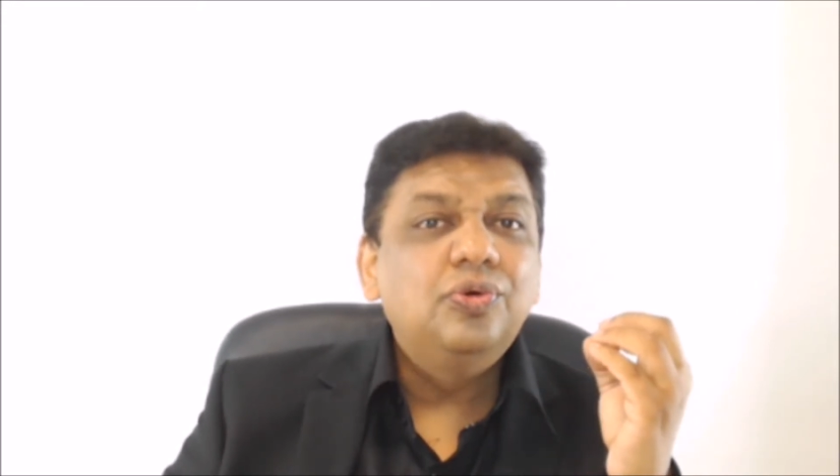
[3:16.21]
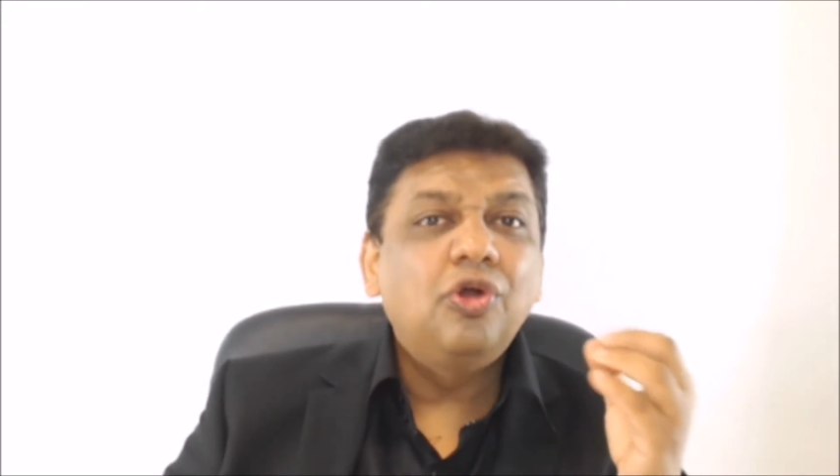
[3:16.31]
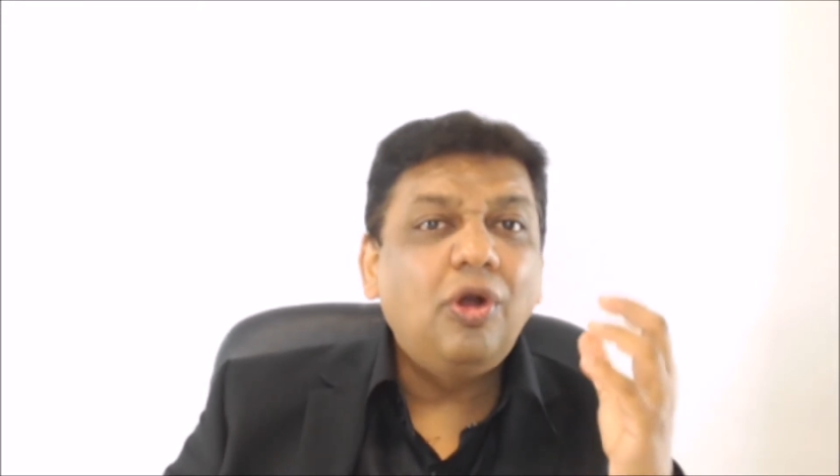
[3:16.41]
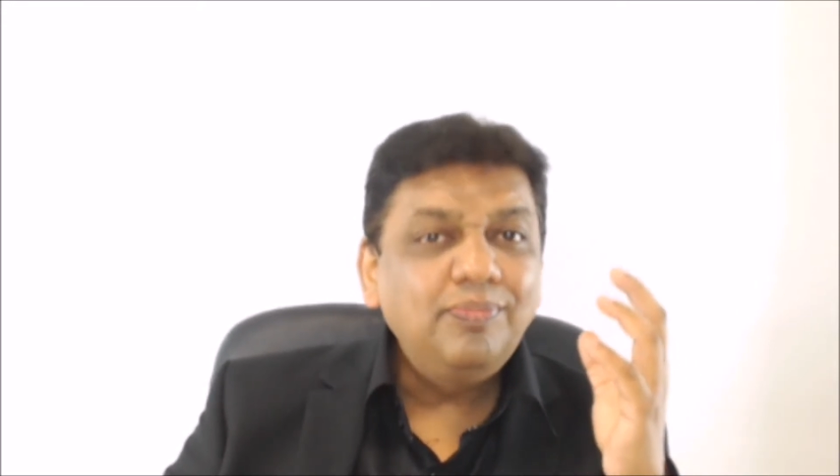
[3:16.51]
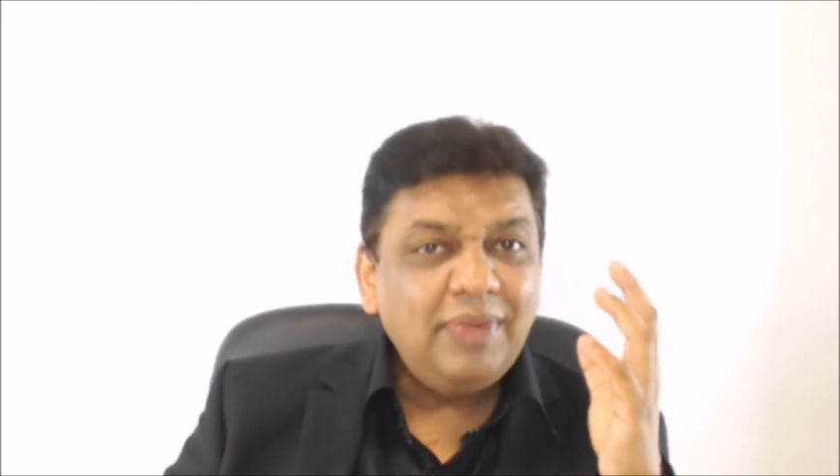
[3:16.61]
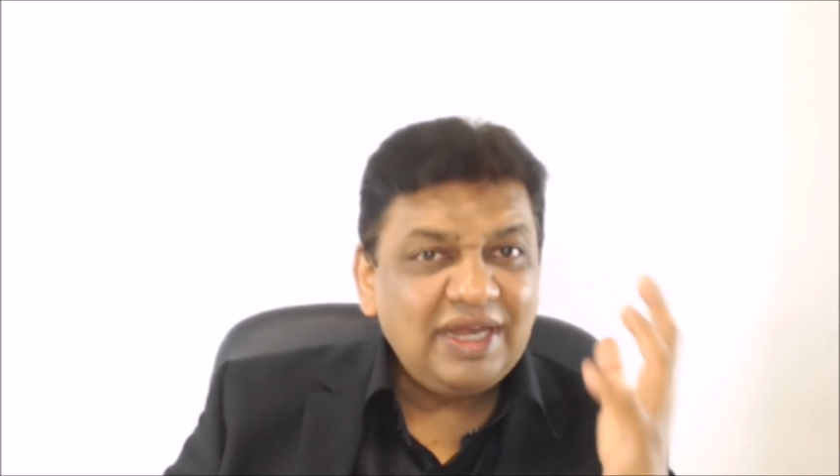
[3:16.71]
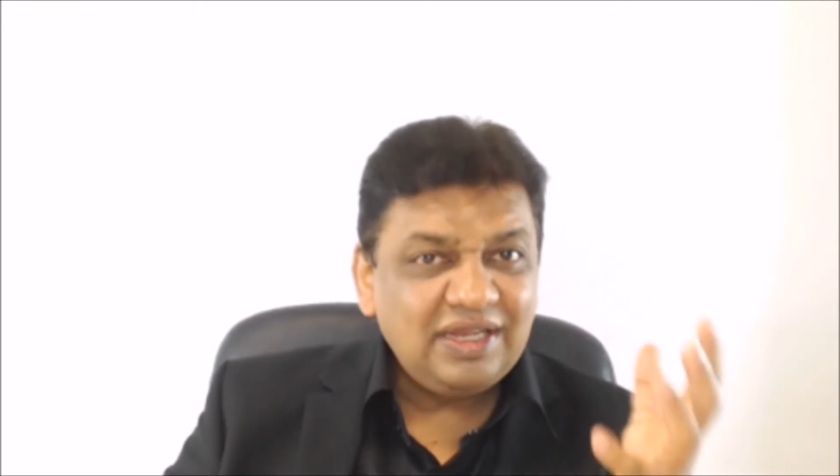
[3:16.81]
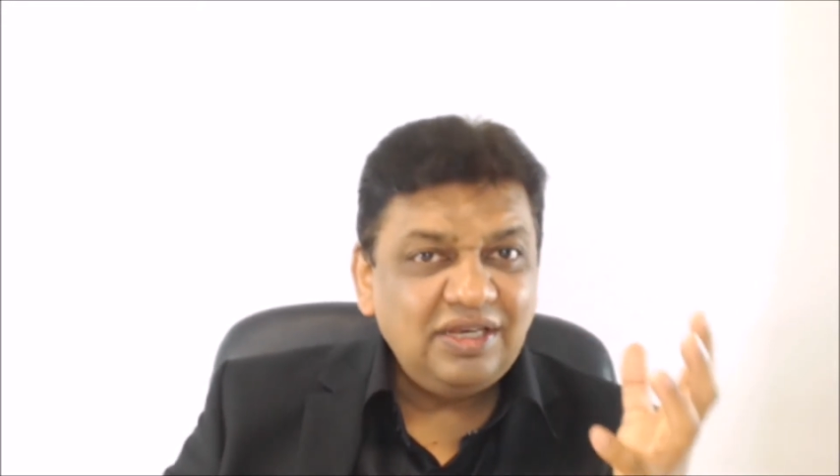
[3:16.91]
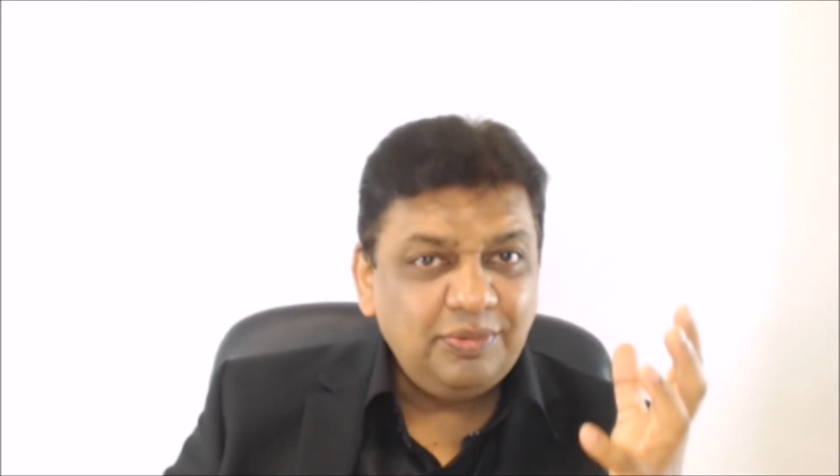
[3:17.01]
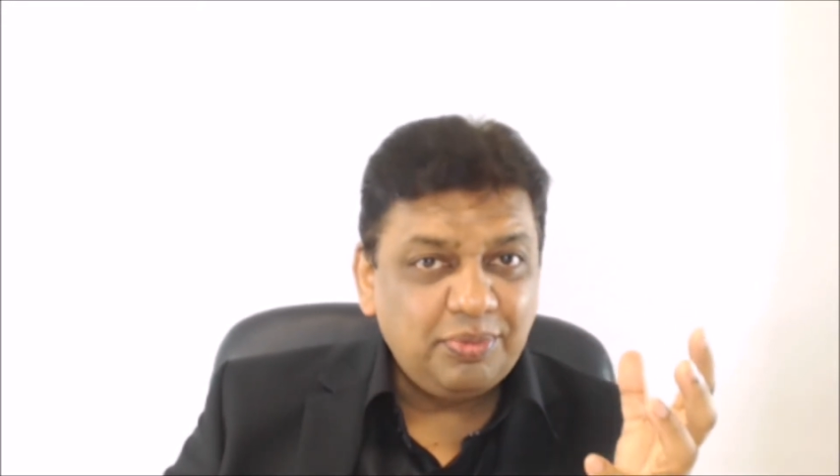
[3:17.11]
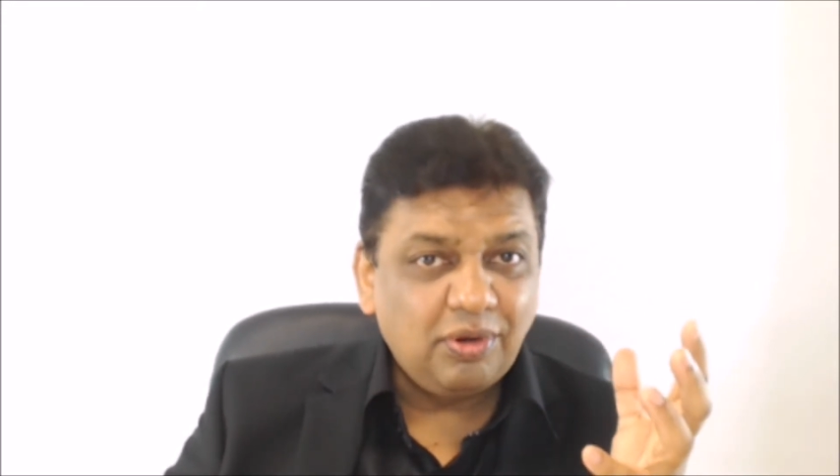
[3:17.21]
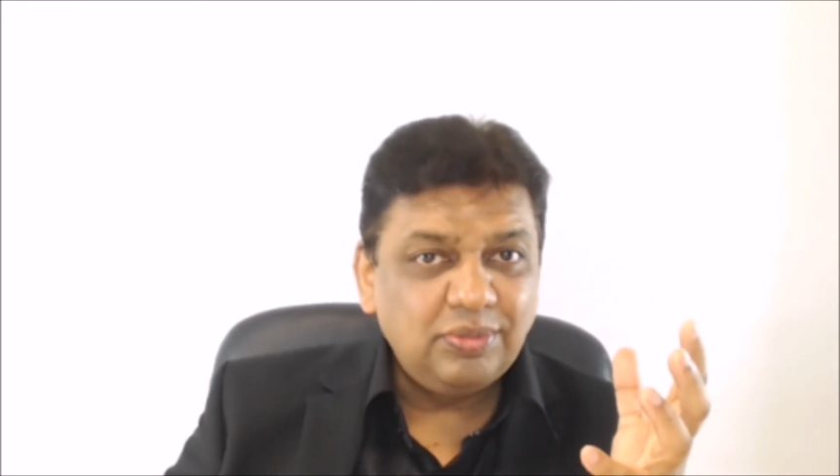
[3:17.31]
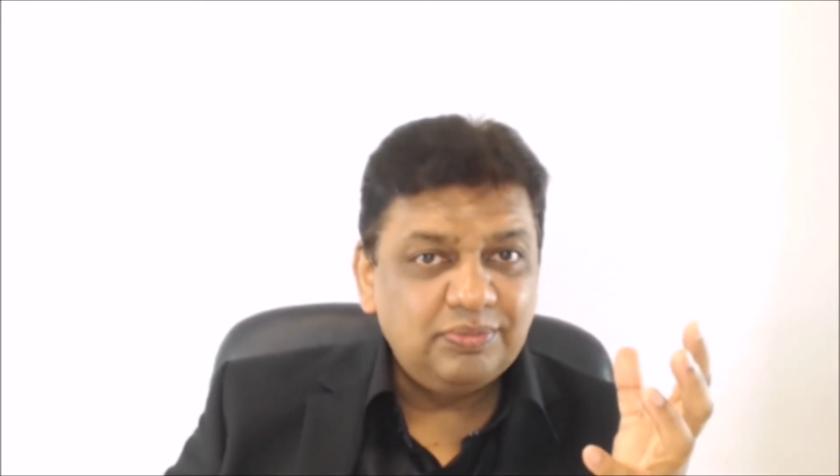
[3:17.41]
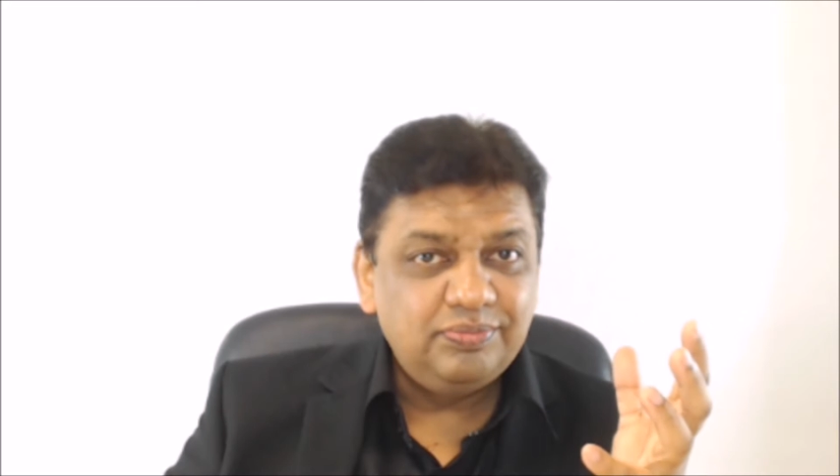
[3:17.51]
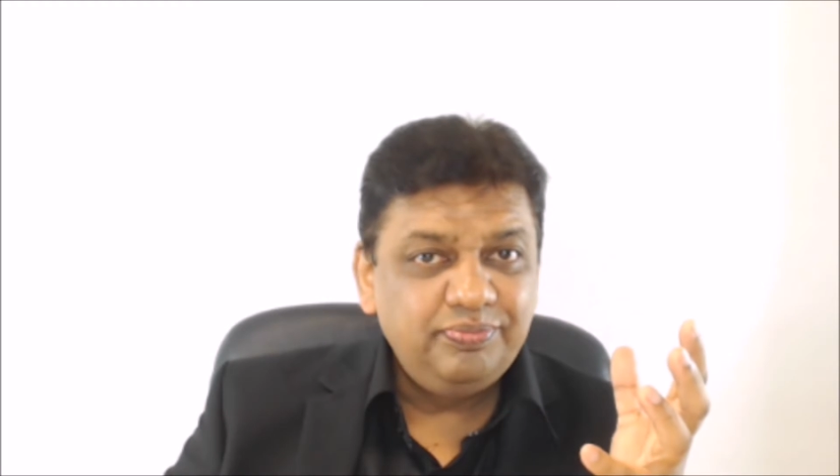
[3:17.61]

combat any problem.